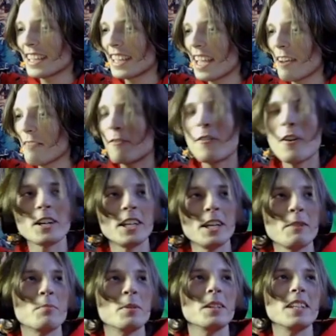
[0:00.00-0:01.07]
can't
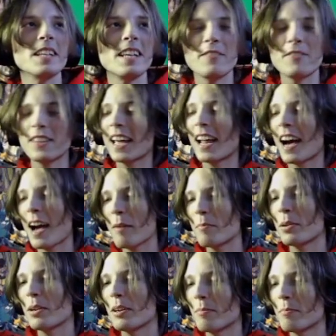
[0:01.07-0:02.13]
fucking believe that I
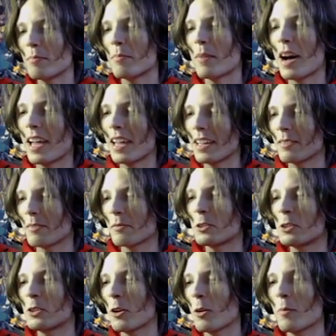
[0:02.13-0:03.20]
put my
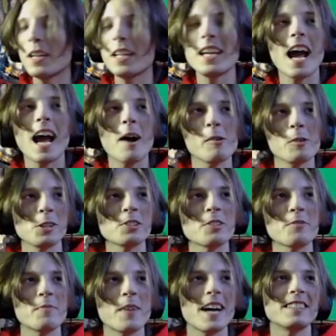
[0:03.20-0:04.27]
so many hours
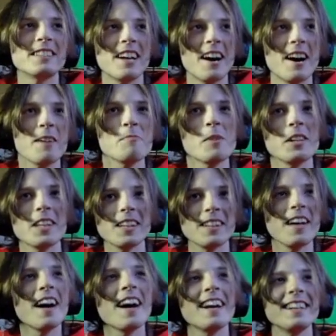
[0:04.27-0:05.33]
of my time on the
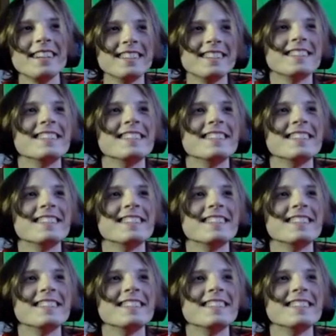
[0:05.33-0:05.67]
line